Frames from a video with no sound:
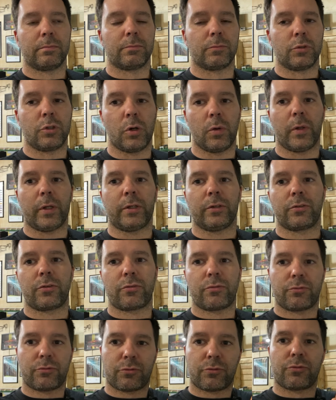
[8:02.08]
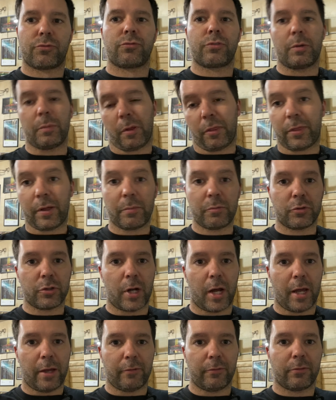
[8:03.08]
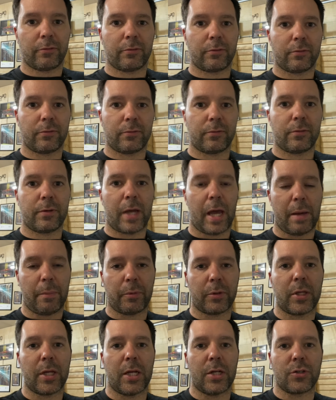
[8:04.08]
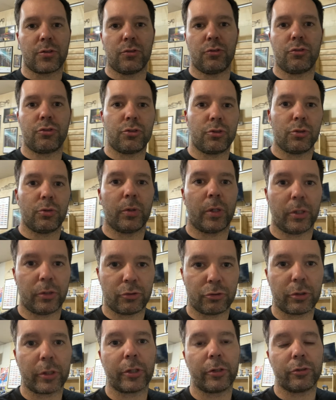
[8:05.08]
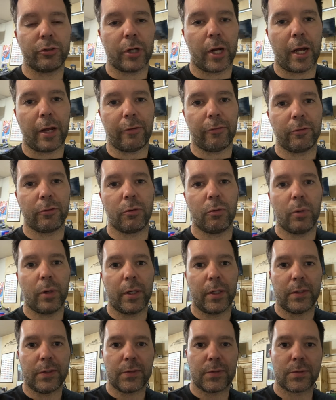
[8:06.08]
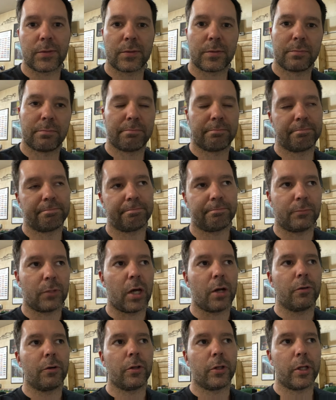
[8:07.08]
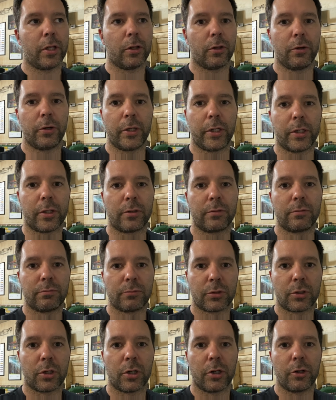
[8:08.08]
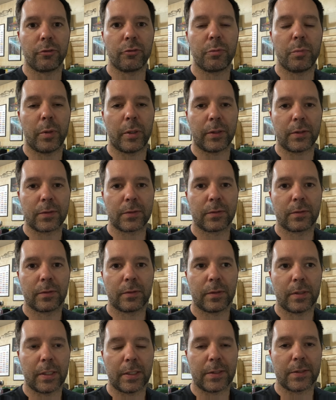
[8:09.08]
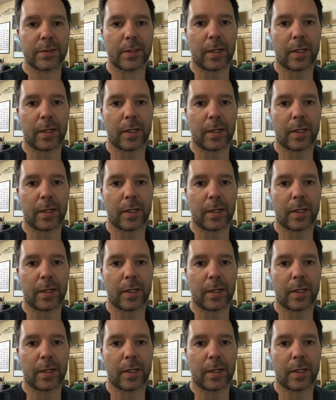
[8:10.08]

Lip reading: going from a thumb drive application to a trigger drive was not really a learning curve, but it